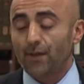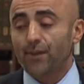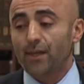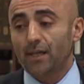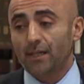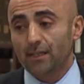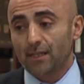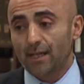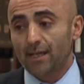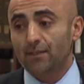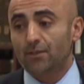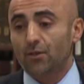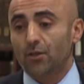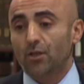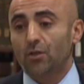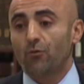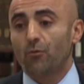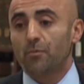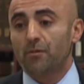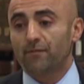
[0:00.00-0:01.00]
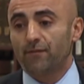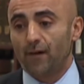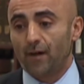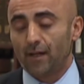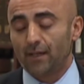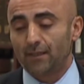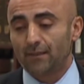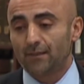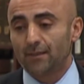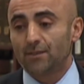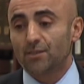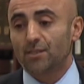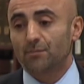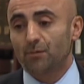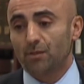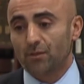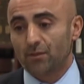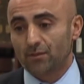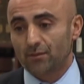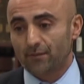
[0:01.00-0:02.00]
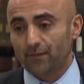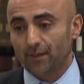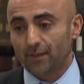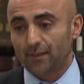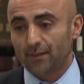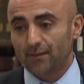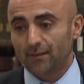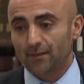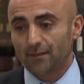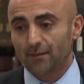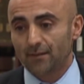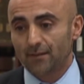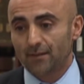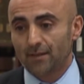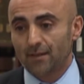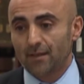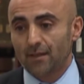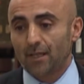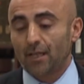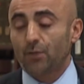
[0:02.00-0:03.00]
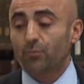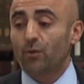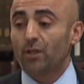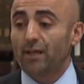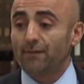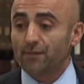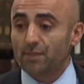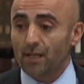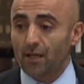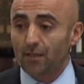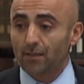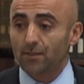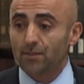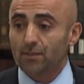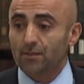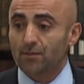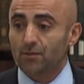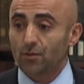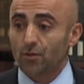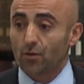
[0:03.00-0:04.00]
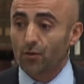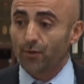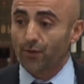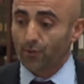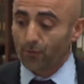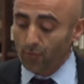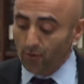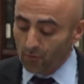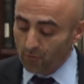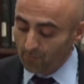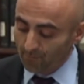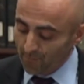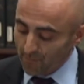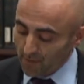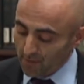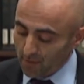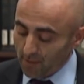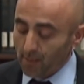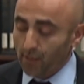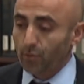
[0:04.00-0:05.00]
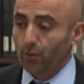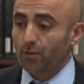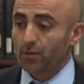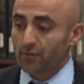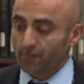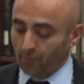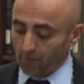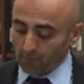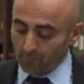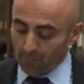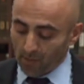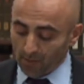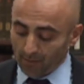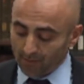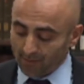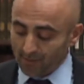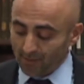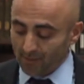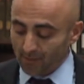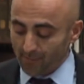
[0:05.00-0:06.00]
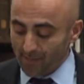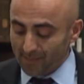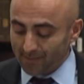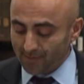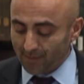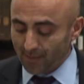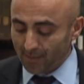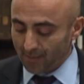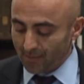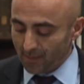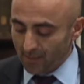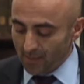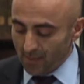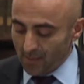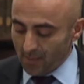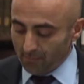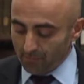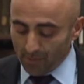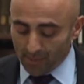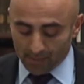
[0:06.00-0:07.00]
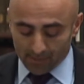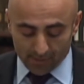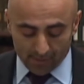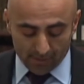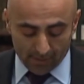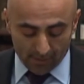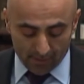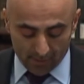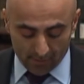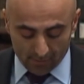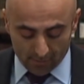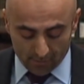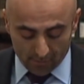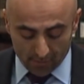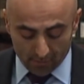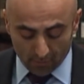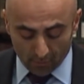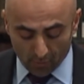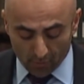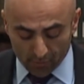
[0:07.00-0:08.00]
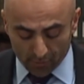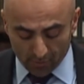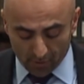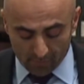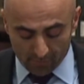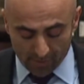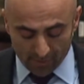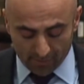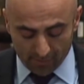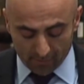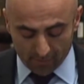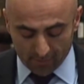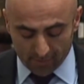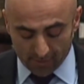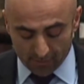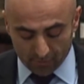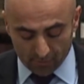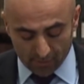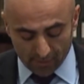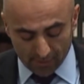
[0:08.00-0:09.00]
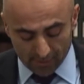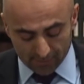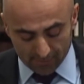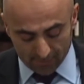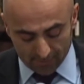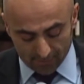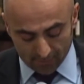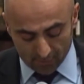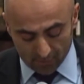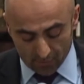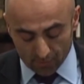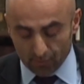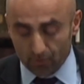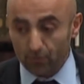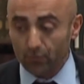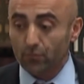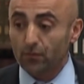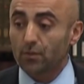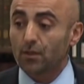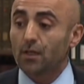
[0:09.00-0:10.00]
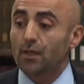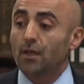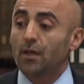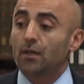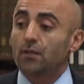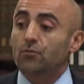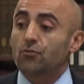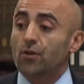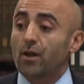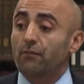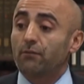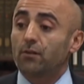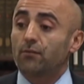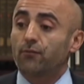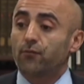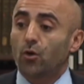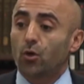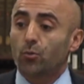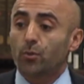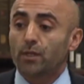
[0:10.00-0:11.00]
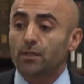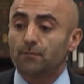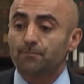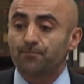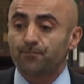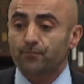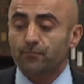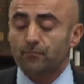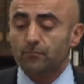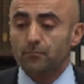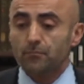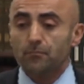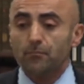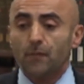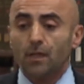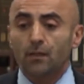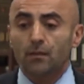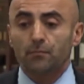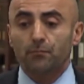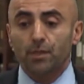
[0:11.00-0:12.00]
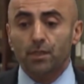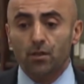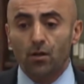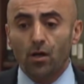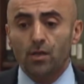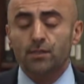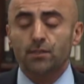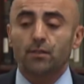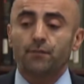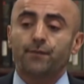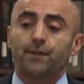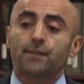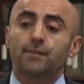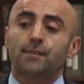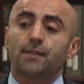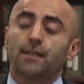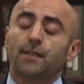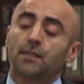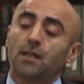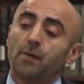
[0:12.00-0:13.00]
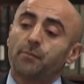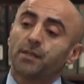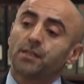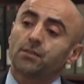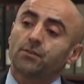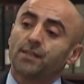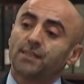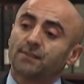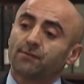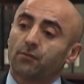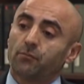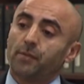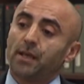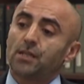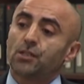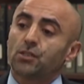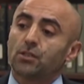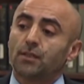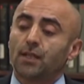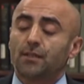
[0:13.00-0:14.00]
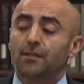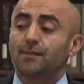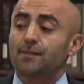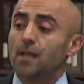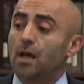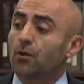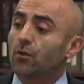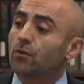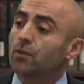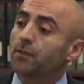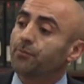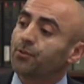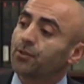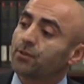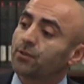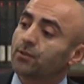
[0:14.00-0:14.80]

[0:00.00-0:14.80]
I think in the end, Turkey will be fine just because of this. It will have challenges to go through, including foreign policy and domestic, but uh, in the long term, I think the country is, is going to travel forward because of this economic transformation that has not only